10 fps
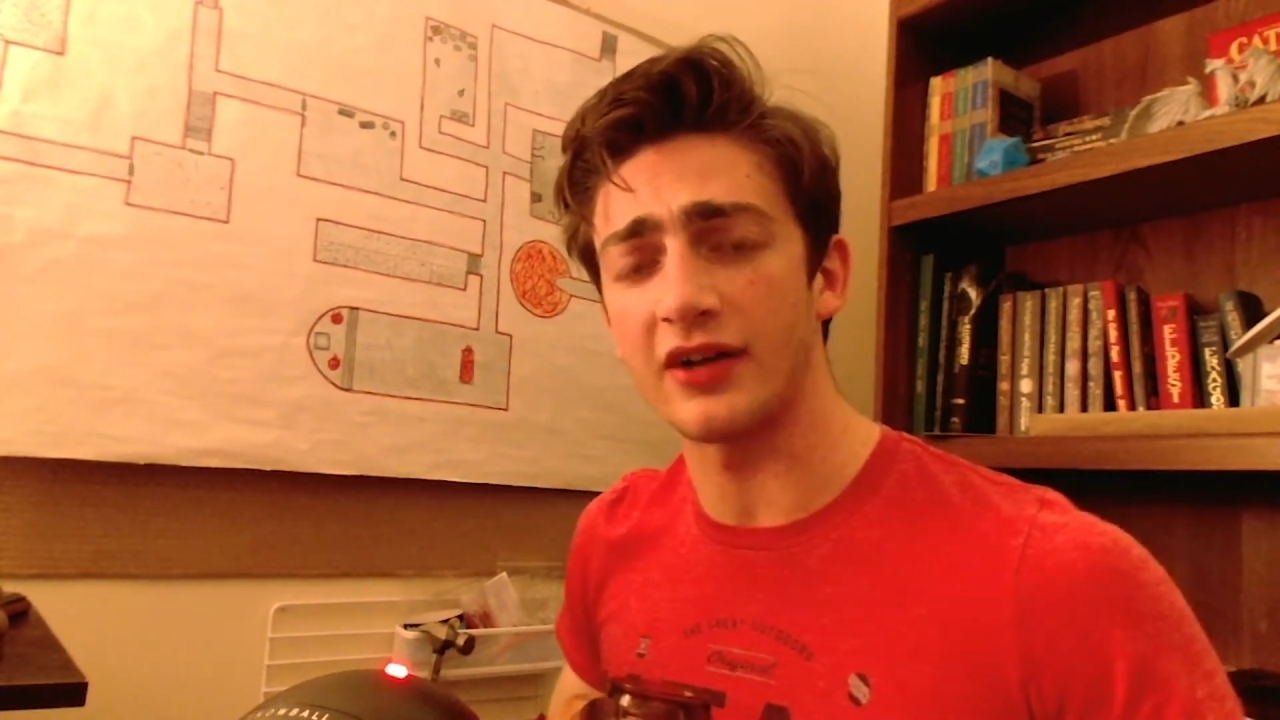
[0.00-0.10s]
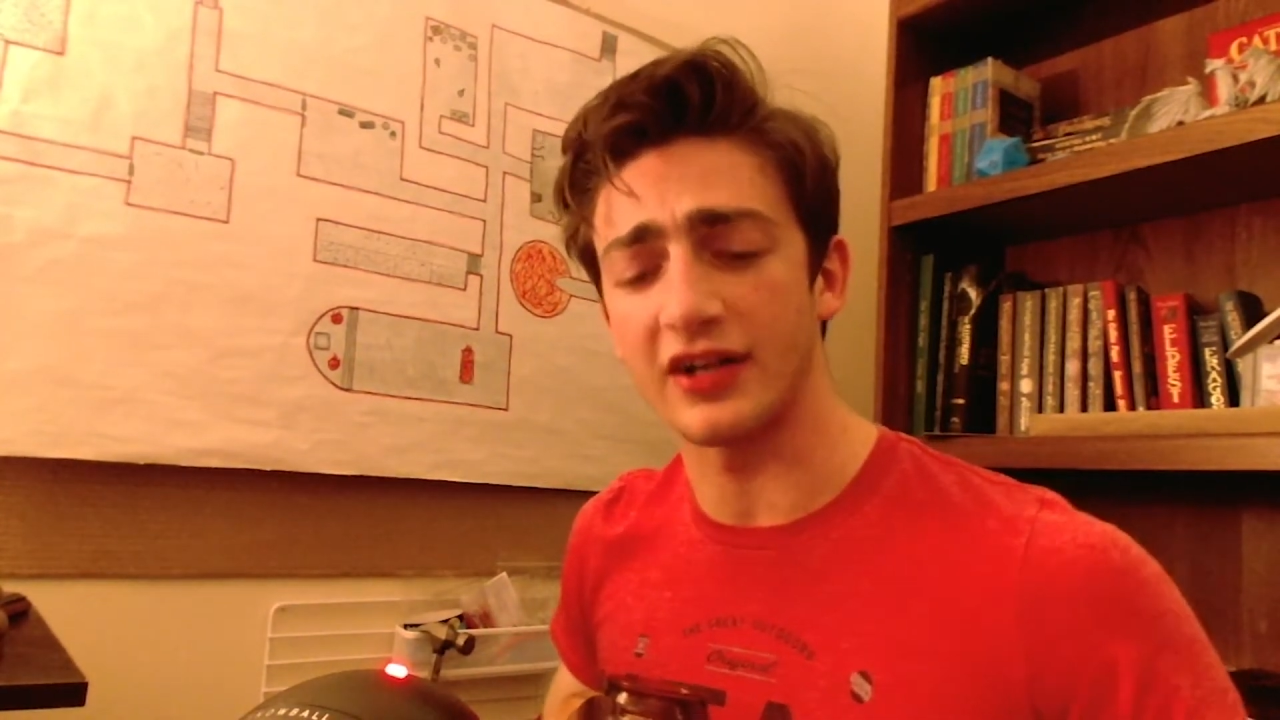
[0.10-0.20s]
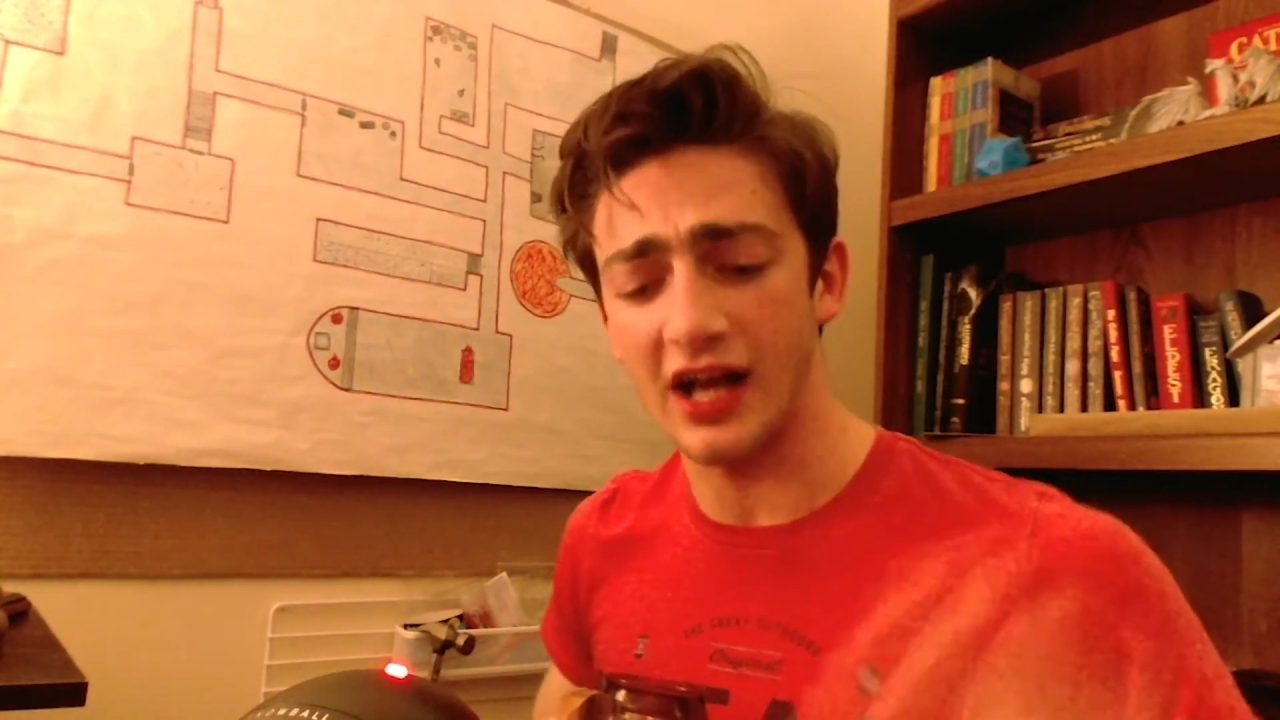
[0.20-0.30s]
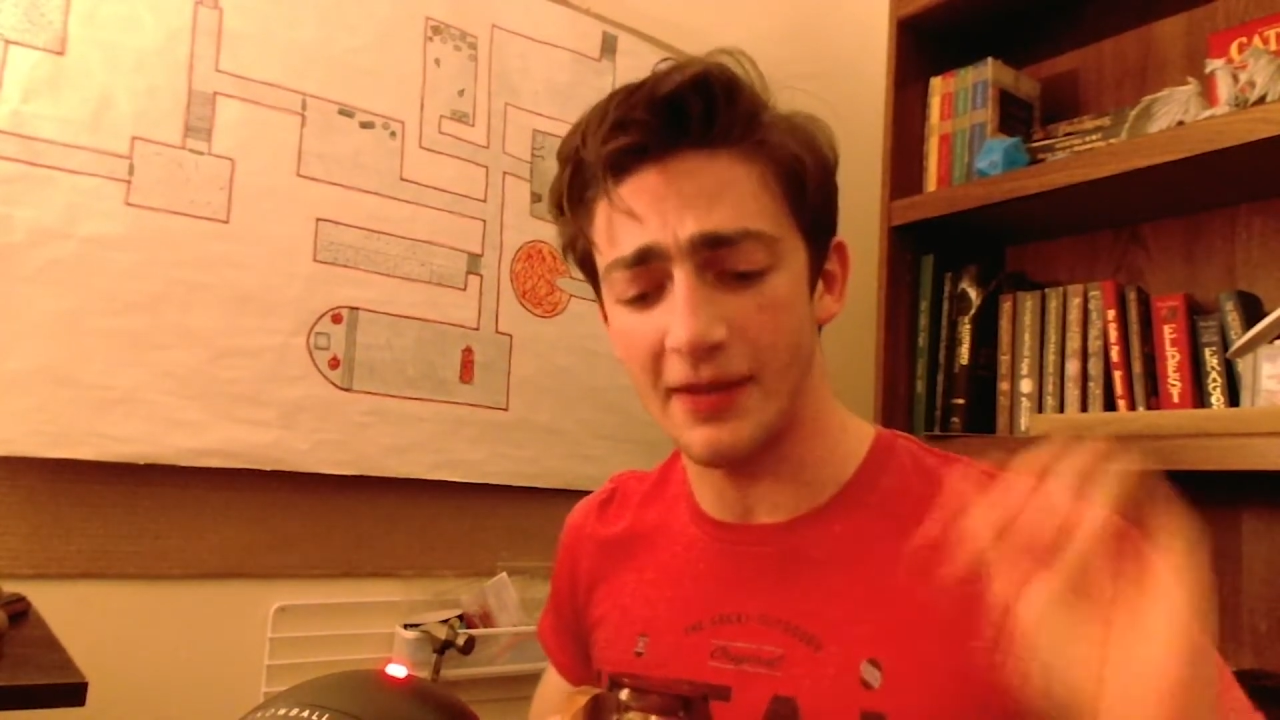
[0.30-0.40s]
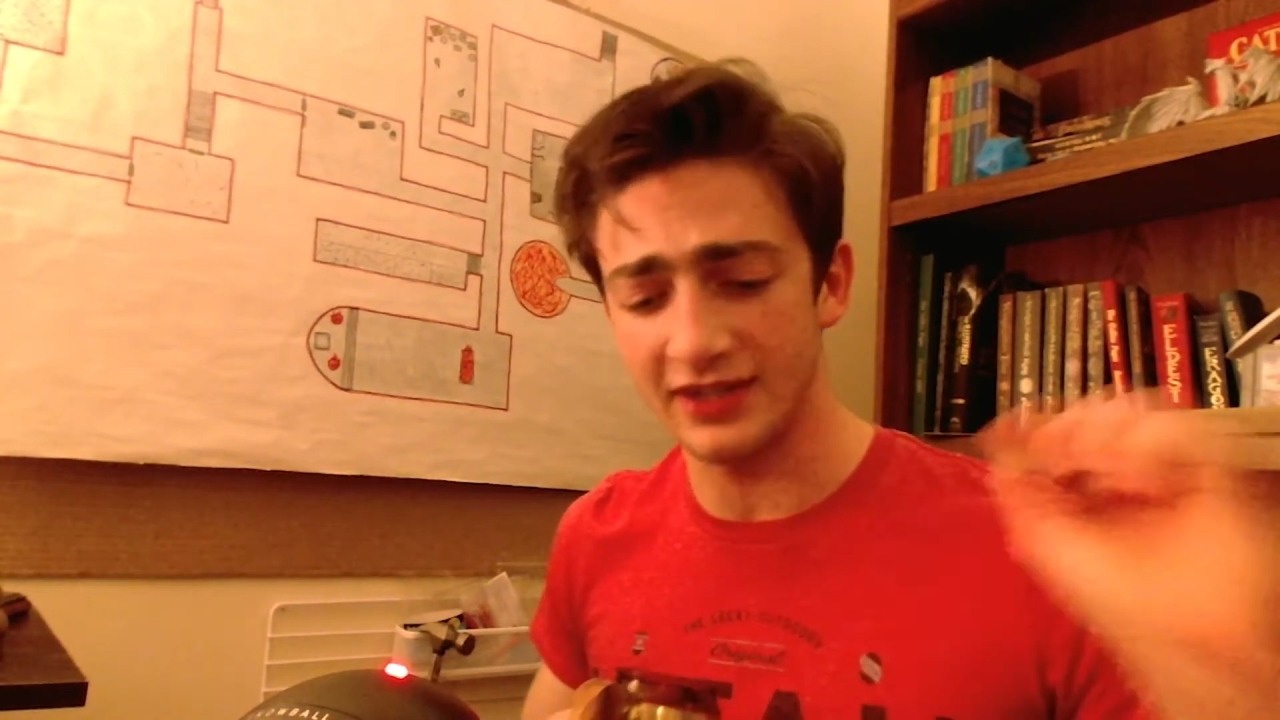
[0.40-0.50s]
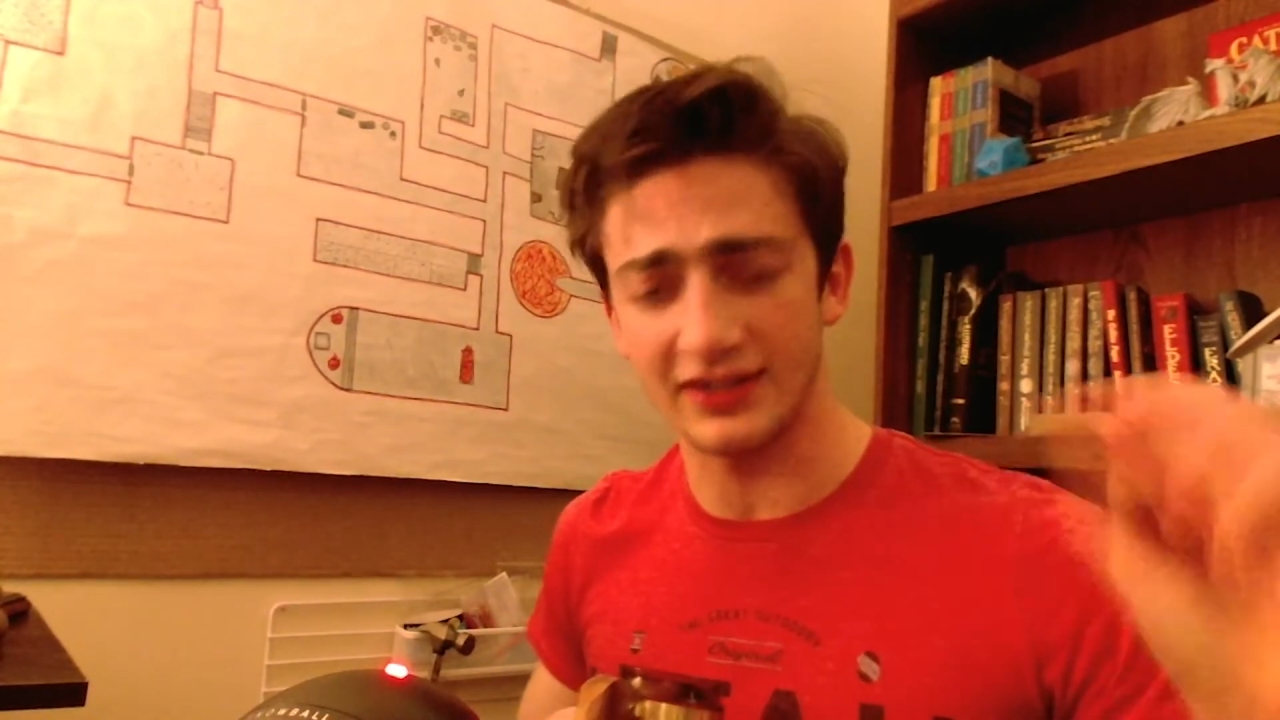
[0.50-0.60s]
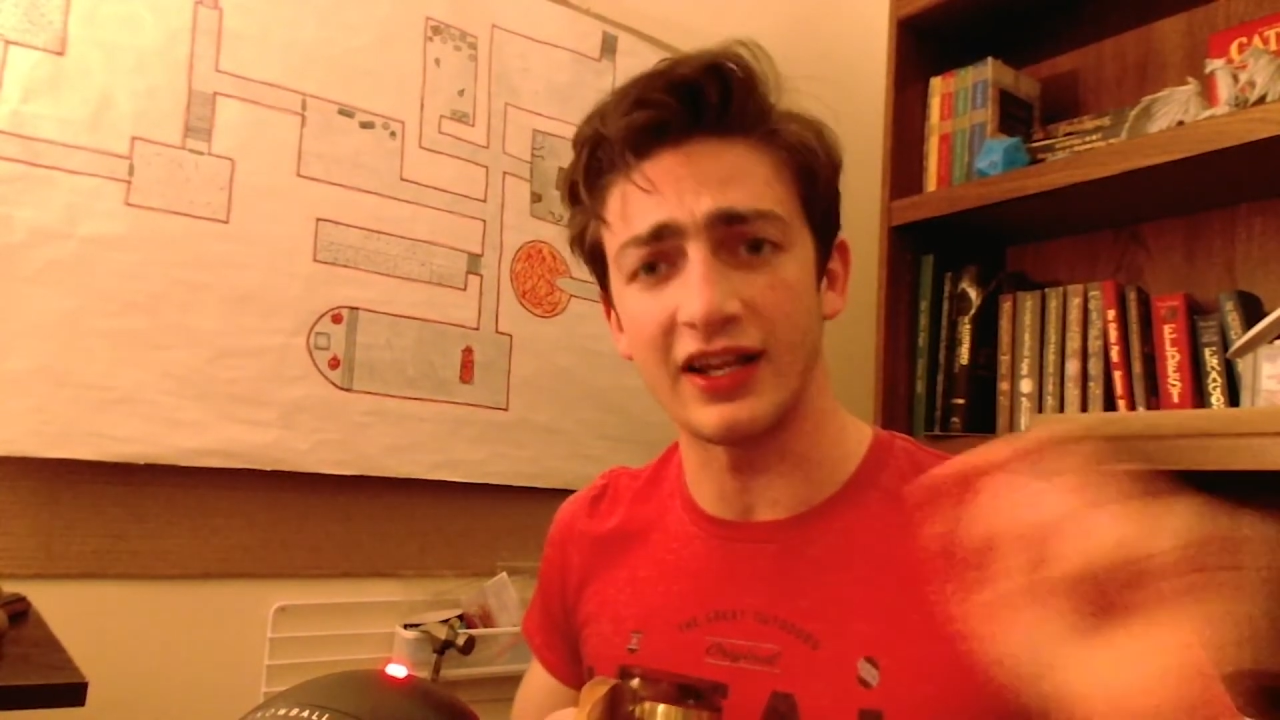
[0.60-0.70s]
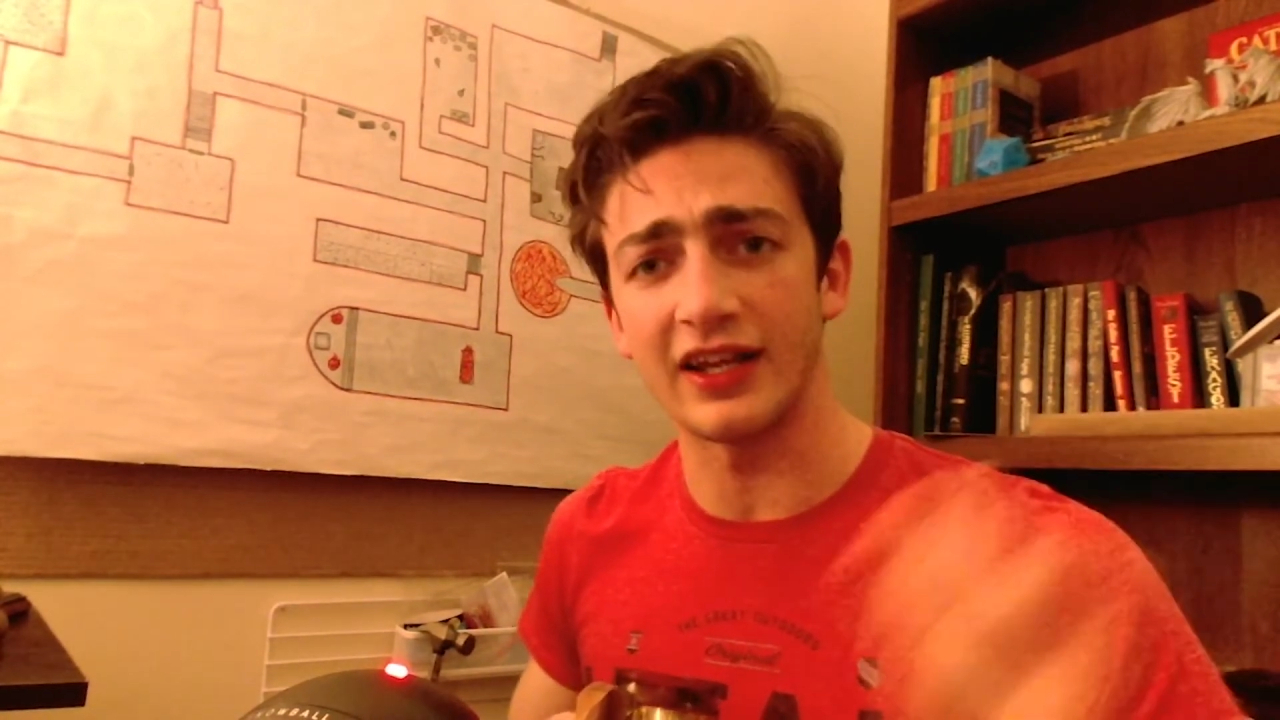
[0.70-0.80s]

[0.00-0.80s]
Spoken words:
comment on like